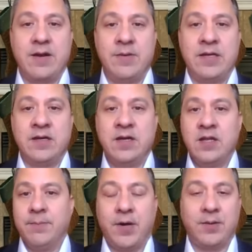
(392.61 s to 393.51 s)
I mean,
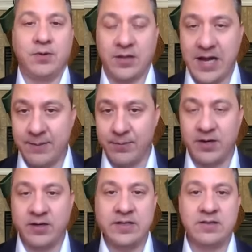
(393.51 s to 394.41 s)
public
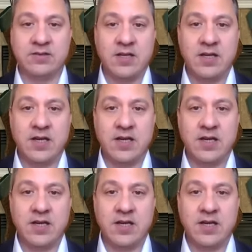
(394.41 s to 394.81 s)
libraries,